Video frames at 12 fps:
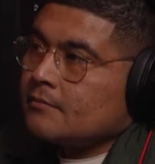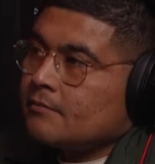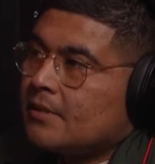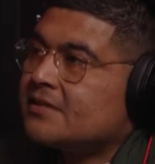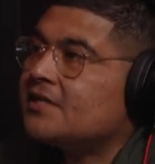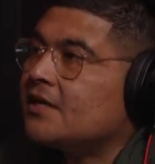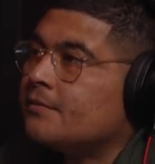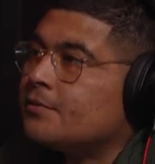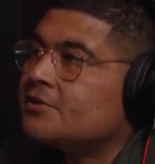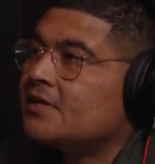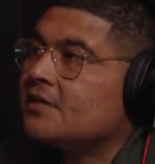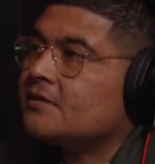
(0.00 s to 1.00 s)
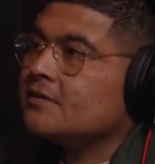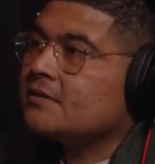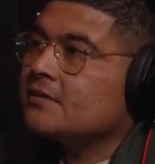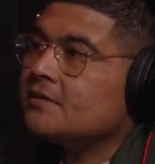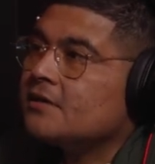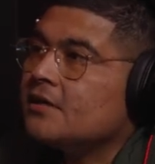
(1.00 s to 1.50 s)
About 10%.
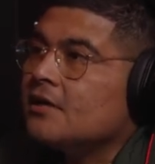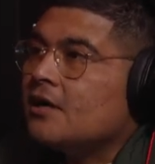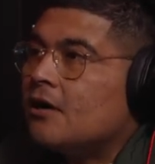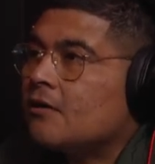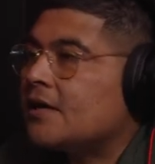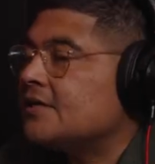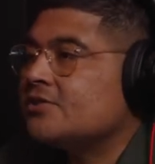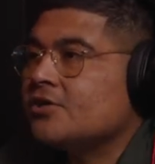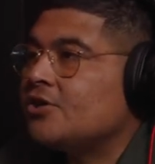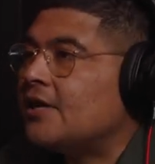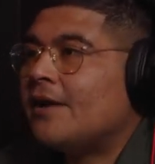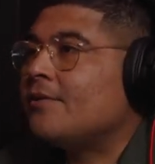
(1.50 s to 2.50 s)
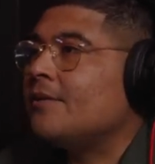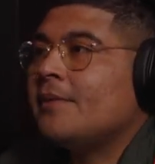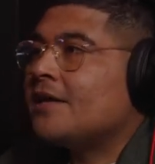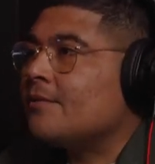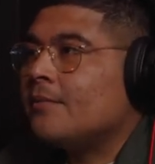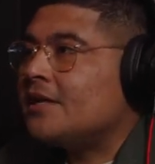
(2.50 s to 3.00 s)
Mm-hmm. Okay, so you're not really
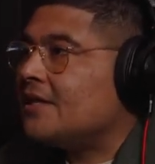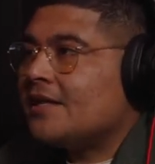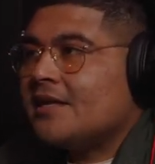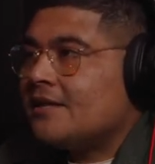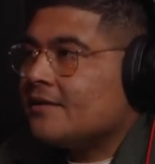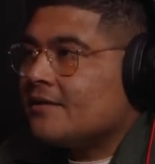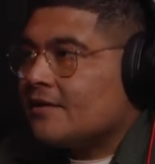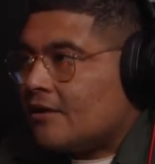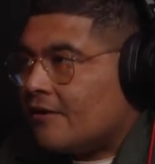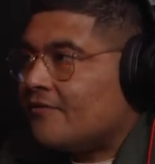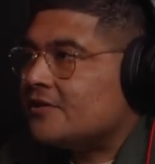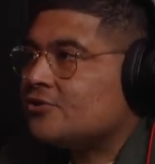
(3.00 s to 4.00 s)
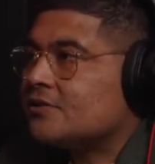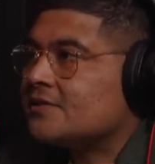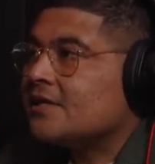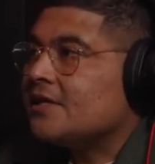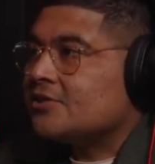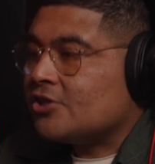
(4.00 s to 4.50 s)
making money then off
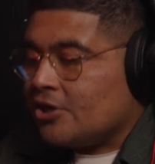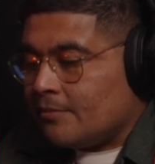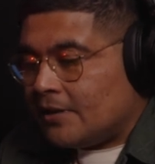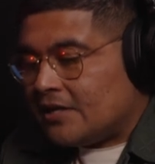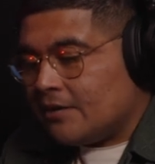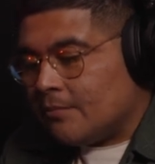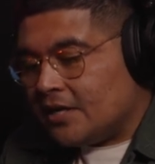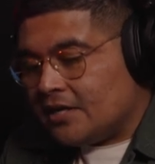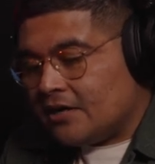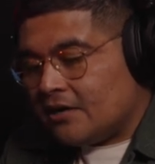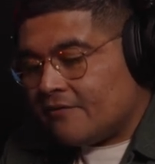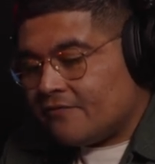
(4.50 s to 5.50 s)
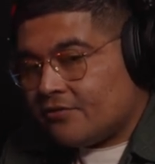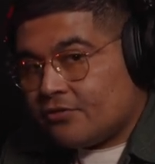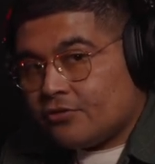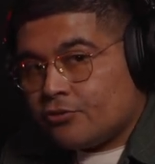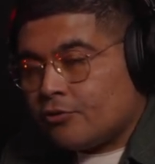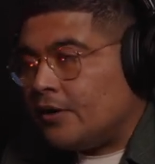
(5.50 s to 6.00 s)
interest. So you're making money off
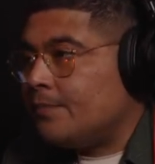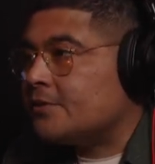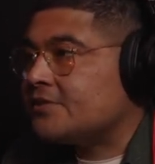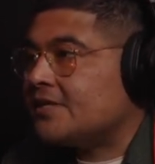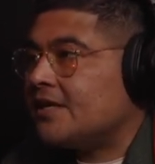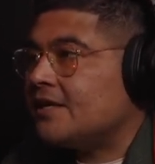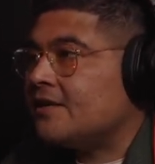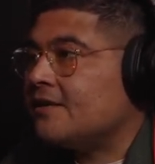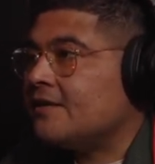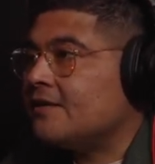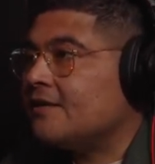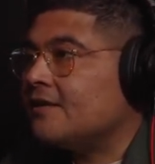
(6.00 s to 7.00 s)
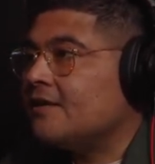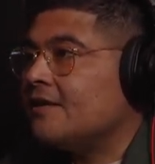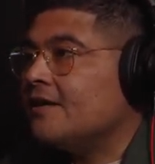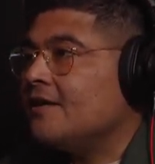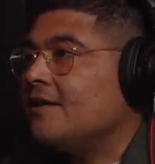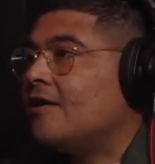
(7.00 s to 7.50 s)
3%
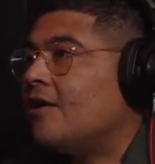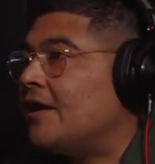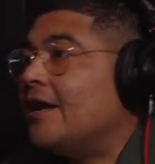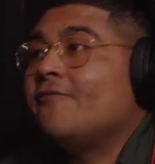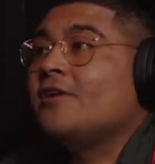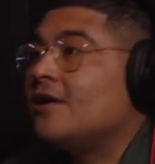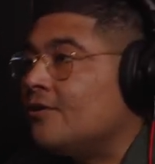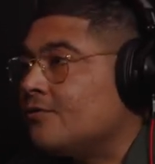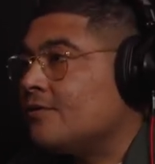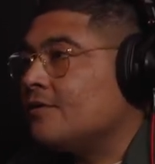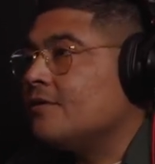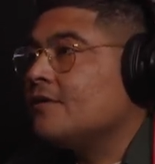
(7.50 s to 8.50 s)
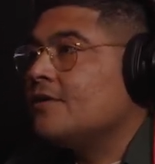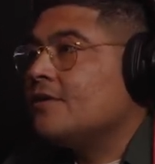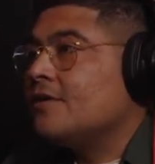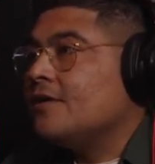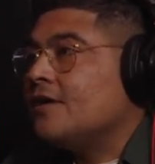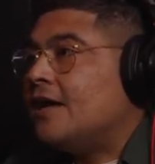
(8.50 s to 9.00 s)
on every
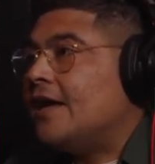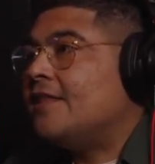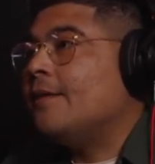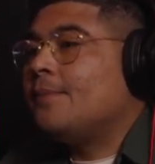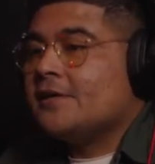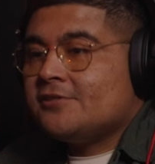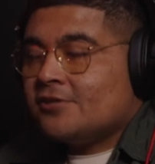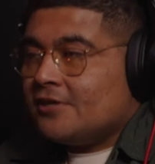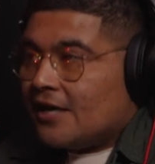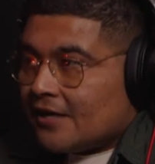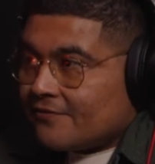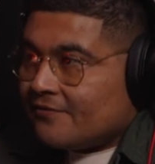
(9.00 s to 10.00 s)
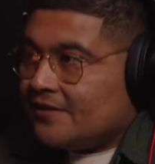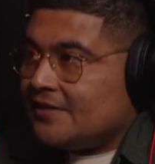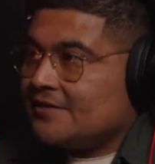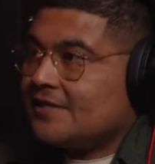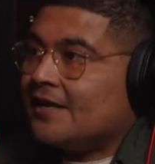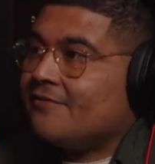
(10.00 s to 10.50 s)
loan, and then plus your doc fees and